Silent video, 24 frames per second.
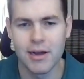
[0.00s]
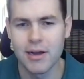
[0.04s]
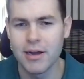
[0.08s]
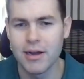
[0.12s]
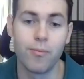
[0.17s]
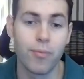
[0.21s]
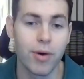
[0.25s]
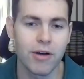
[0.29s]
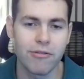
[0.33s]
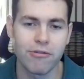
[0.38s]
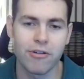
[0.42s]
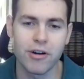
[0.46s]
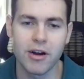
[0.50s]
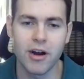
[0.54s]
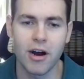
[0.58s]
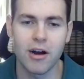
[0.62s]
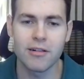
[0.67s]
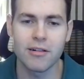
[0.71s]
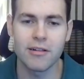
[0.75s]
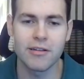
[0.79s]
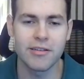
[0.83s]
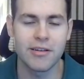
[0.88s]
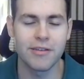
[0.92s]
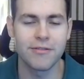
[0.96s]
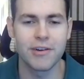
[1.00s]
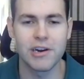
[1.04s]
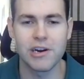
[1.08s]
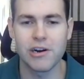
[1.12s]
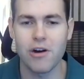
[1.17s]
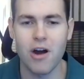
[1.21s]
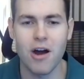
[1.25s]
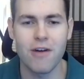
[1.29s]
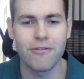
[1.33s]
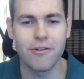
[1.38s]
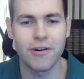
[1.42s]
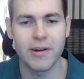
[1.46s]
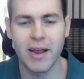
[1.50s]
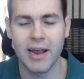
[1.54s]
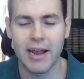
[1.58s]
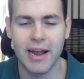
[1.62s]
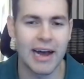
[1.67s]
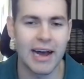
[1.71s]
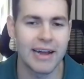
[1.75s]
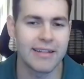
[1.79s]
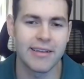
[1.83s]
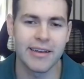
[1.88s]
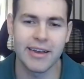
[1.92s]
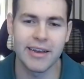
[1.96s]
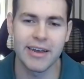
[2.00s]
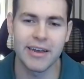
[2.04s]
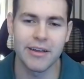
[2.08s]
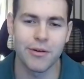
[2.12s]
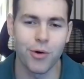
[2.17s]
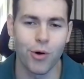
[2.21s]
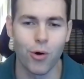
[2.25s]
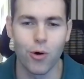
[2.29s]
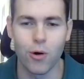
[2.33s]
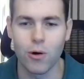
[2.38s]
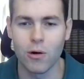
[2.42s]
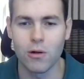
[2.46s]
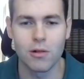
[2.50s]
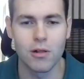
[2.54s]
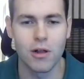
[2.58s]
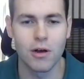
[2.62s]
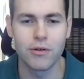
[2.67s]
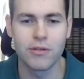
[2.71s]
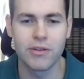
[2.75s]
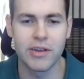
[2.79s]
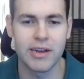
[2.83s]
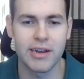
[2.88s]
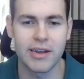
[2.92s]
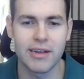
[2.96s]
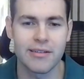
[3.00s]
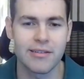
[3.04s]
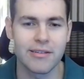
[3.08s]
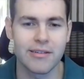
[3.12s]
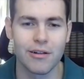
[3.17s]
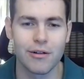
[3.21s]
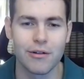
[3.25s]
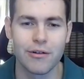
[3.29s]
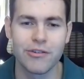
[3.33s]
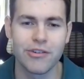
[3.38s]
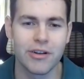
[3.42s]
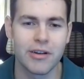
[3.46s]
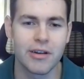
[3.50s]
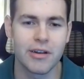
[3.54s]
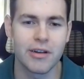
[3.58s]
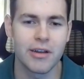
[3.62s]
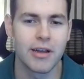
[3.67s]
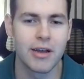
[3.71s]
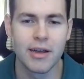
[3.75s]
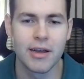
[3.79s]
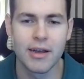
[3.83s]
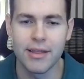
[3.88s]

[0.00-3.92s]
But regardless if you're offering a high ticket or low ticket solution,